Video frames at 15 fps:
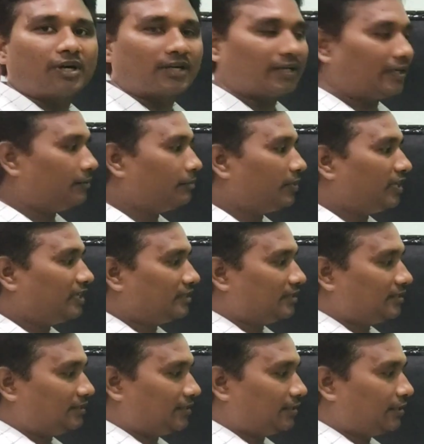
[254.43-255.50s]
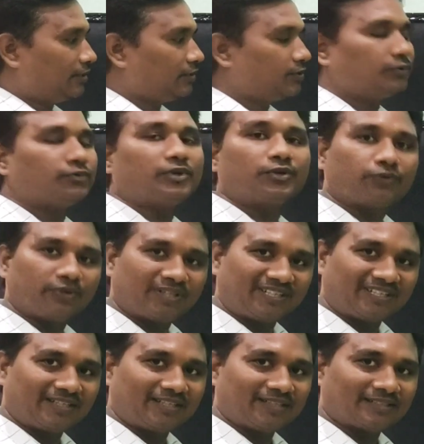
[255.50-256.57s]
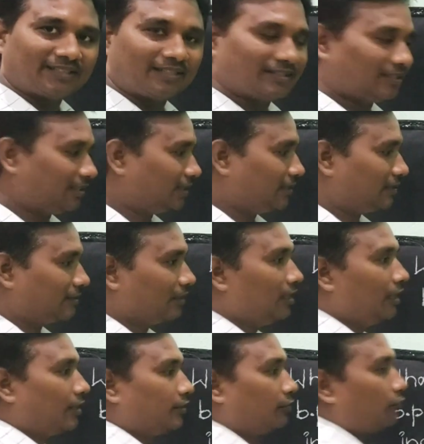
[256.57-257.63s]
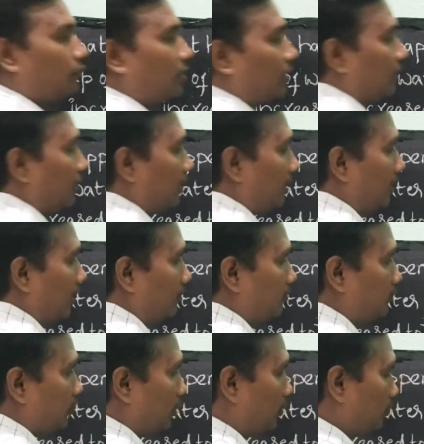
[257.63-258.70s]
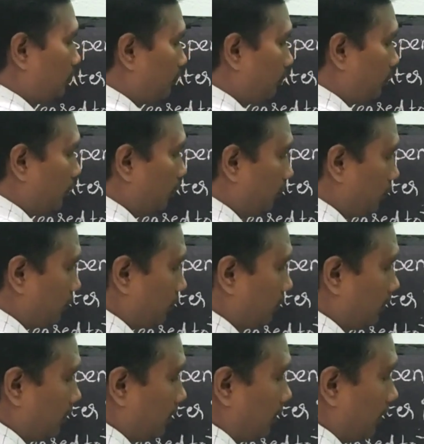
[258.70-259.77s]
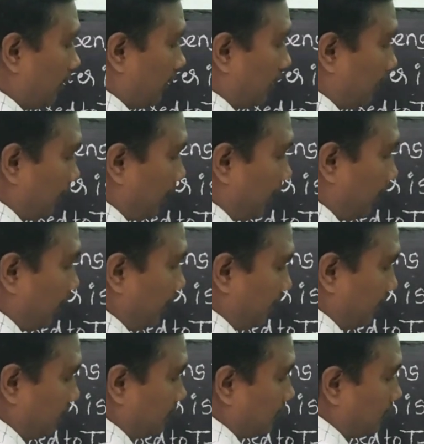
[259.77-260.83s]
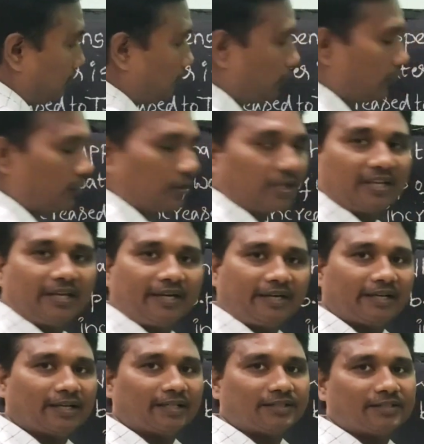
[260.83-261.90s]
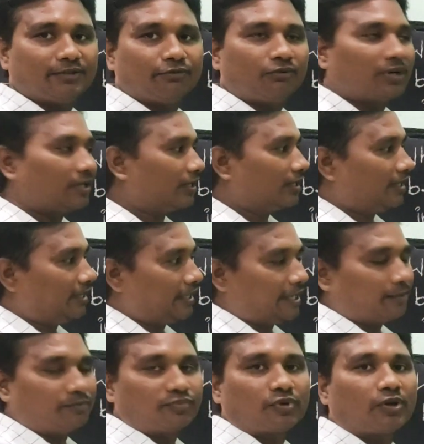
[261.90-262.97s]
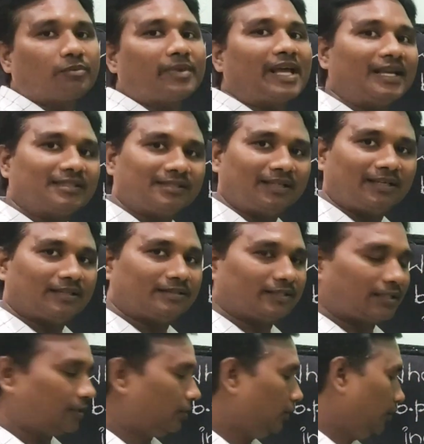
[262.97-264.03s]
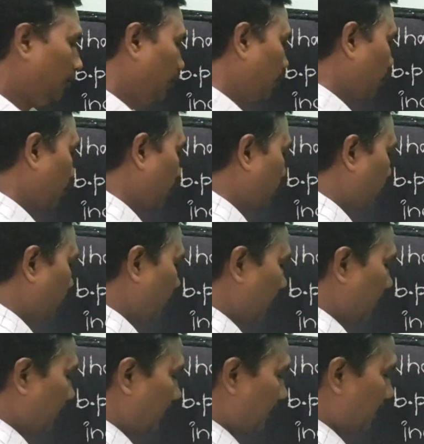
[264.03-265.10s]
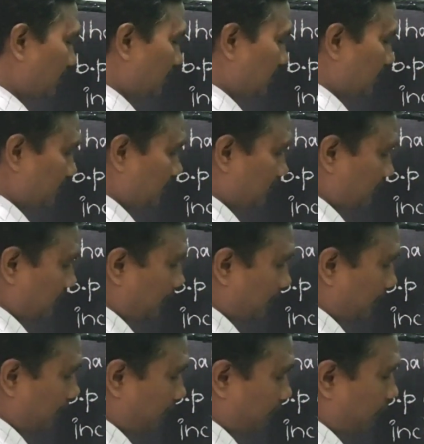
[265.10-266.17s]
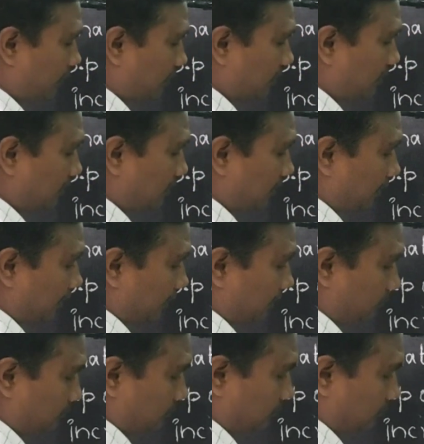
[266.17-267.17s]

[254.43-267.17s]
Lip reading: water temperature is increased to 120 degrees Celsius. The water can absorb heat, more heat energy water can absorb. As a result, cooking reactions are at faster rate.